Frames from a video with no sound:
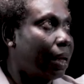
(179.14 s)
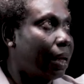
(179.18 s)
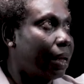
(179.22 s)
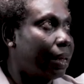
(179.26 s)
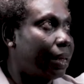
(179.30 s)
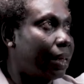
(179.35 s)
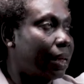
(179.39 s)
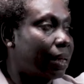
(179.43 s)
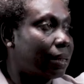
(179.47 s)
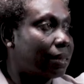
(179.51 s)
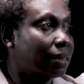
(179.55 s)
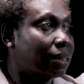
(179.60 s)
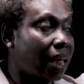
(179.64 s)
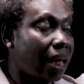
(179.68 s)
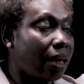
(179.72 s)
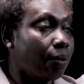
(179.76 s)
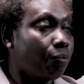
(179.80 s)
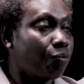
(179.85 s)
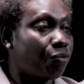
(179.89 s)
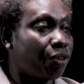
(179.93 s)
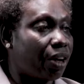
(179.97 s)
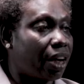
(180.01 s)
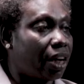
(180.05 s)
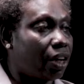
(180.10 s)
the
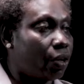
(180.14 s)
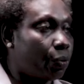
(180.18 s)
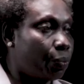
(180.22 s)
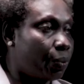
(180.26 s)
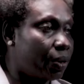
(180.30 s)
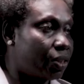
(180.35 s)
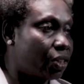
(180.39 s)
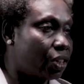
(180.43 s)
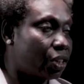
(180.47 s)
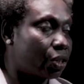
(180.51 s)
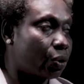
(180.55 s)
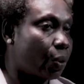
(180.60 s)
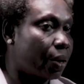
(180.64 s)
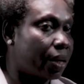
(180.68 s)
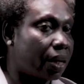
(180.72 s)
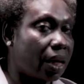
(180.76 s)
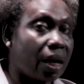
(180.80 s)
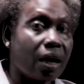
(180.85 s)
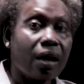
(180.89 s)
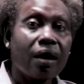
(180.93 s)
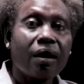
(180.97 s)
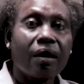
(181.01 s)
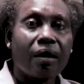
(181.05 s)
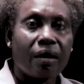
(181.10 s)
same value which is on
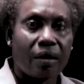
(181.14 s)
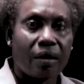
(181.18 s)
the